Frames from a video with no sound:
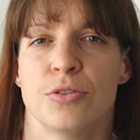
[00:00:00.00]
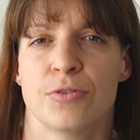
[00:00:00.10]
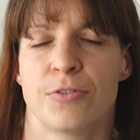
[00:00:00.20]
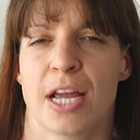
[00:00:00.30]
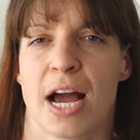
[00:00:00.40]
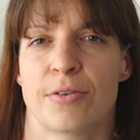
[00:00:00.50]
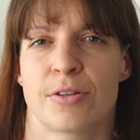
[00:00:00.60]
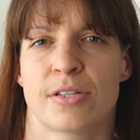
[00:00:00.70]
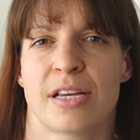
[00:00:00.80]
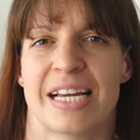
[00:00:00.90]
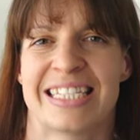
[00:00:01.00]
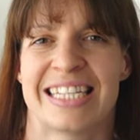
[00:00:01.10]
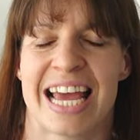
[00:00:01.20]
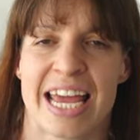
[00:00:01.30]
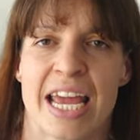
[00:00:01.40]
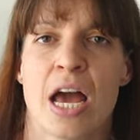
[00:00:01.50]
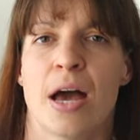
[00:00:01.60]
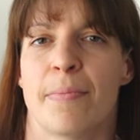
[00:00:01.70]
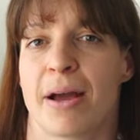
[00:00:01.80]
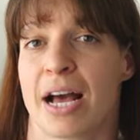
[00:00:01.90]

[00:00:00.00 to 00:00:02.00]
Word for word: 2 to 3 hours a day.